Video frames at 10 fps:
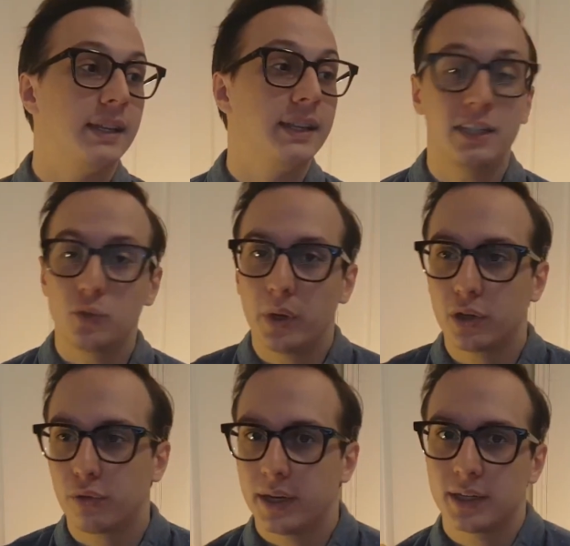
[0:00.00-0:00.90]
this is
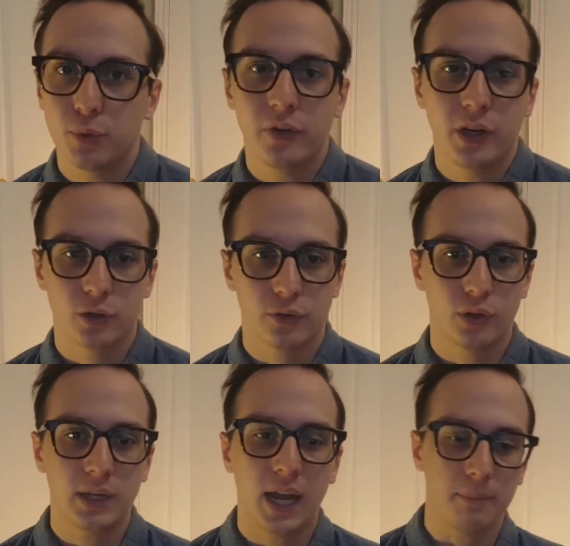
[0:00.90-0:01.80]
one of the greatest movie years of
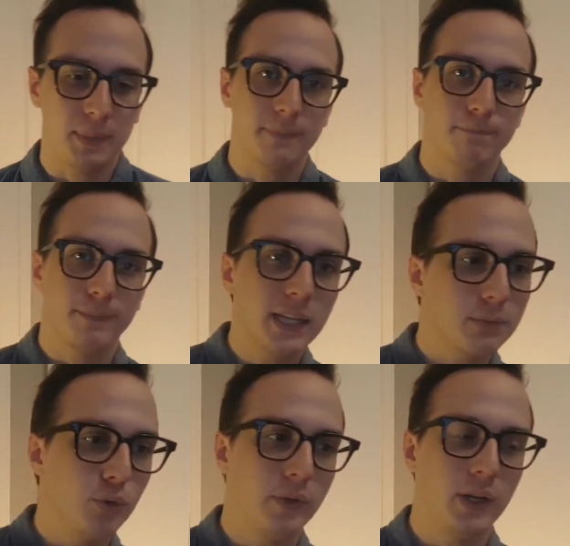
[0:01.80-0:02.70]
all time, yet
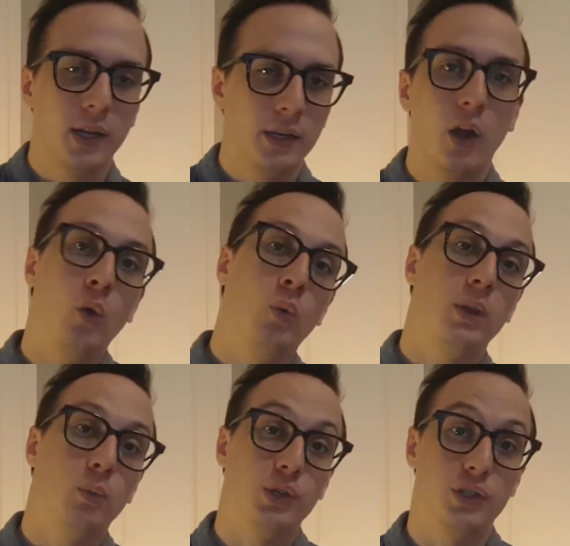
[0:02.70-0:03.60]
this movie not
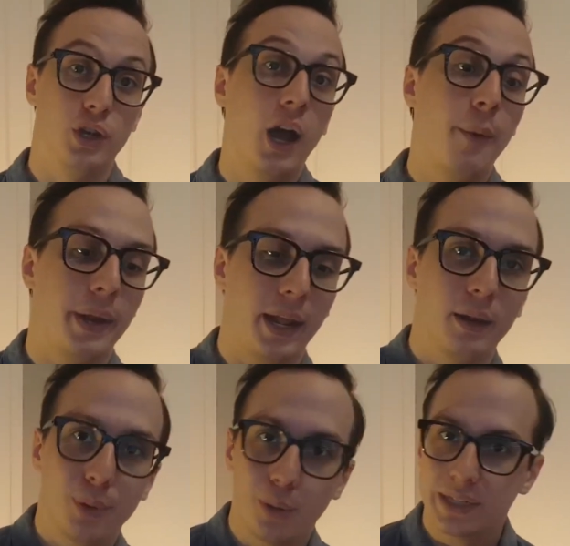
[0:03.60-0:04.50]
only was
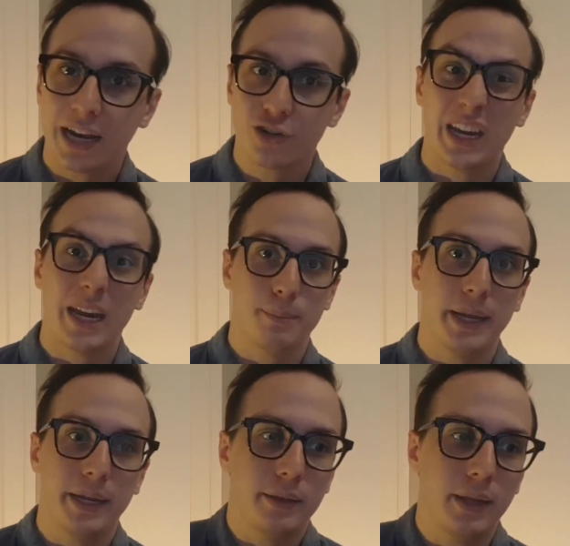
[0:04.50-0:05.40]
nominated, but it was actually a
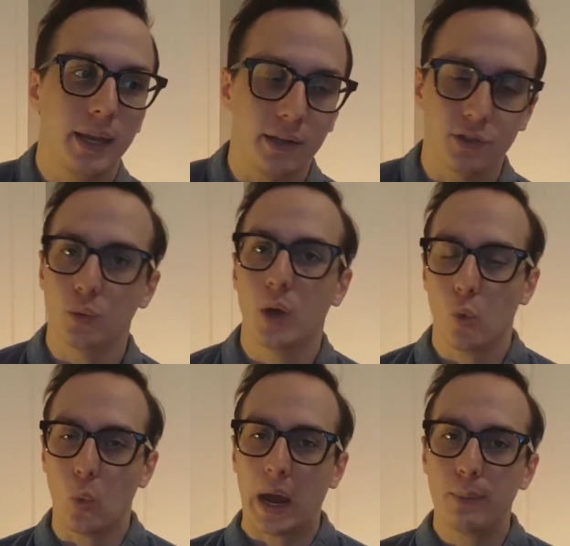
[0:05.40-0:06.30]
big thing. So
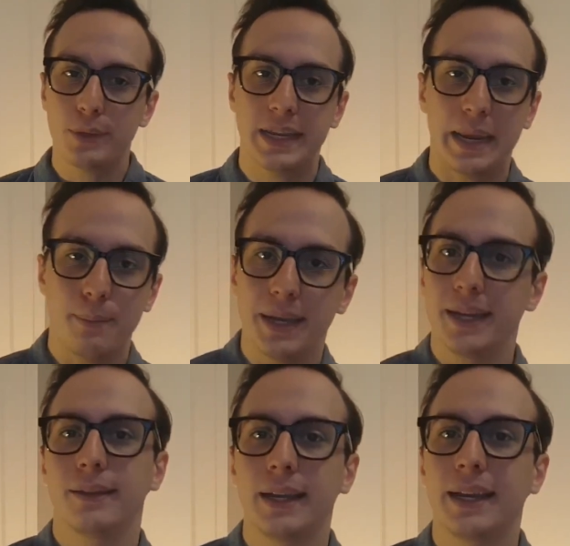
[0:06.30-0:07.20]
why was it a
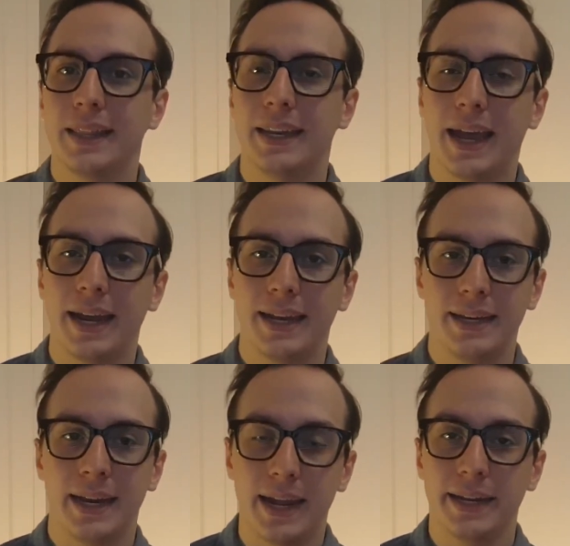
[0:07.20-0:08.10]
big thing in the
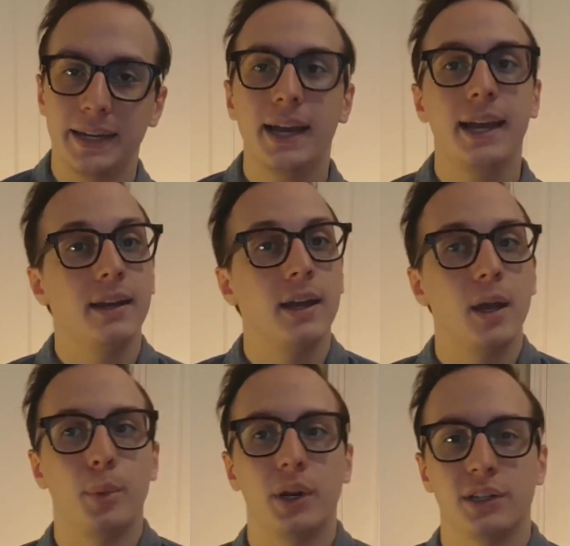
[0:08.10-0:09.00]
99,
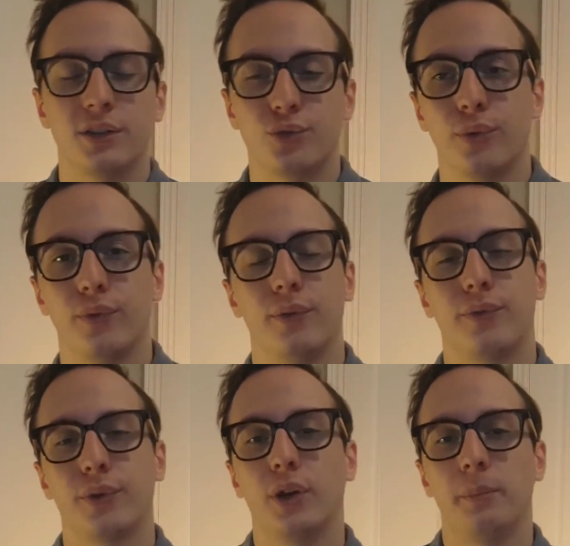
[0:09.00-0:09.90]
but has sort
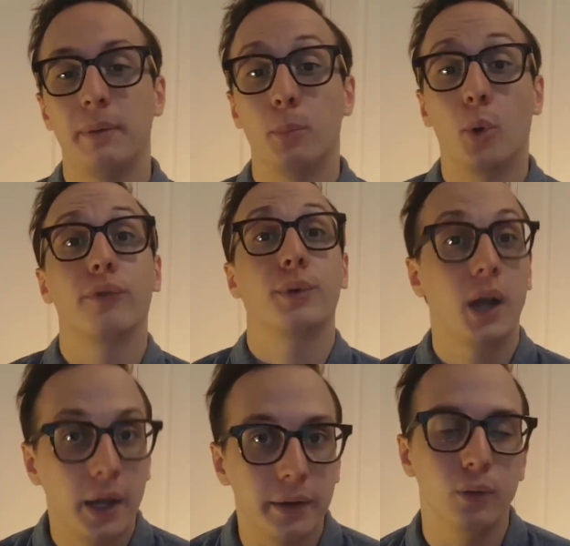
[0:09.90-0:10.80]
of been more
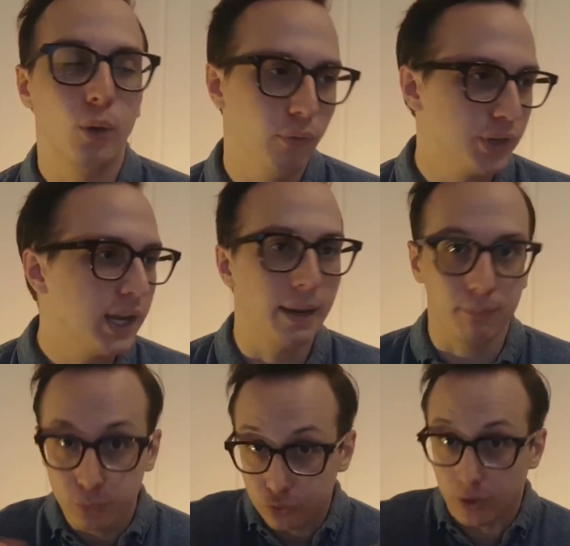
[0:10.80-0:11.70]
forgotten over
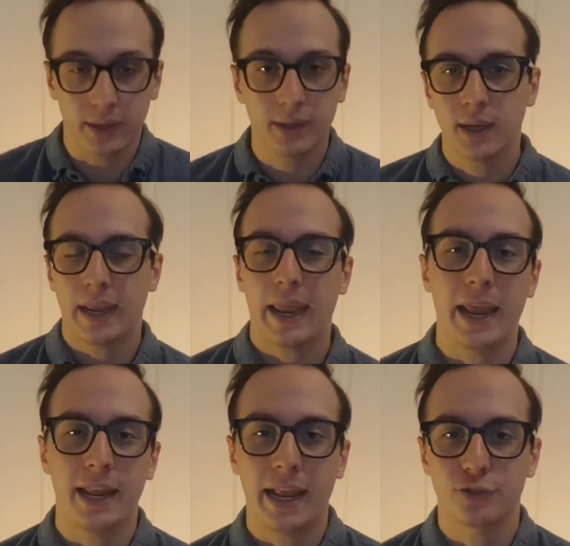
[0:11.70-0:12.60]
time? Trying to
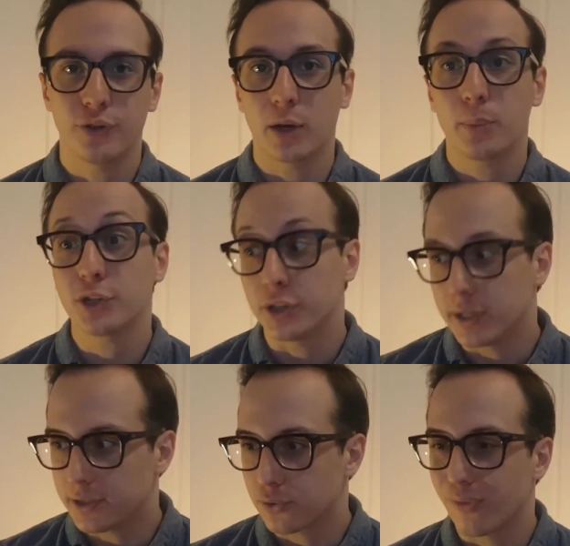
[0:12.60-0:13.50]
answer that question
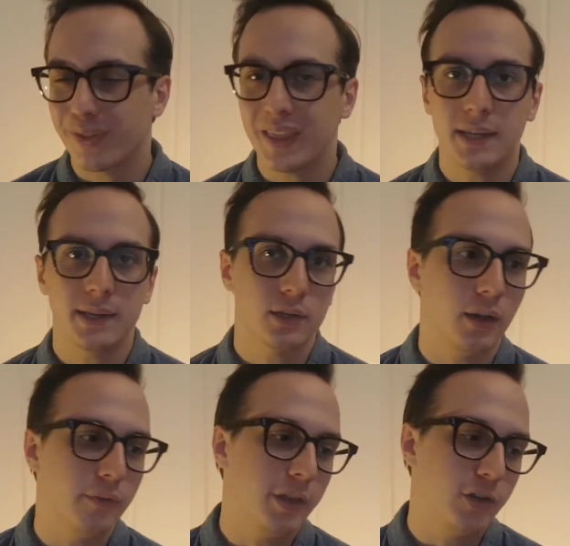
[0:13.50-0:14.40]
is the sort of thesis
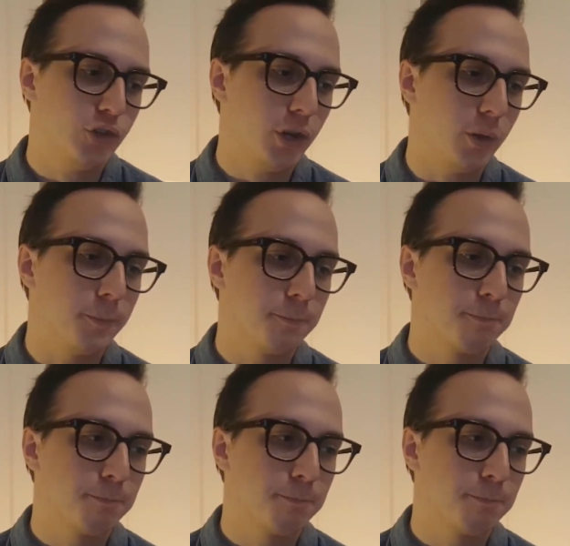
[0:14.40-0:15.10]
of this show.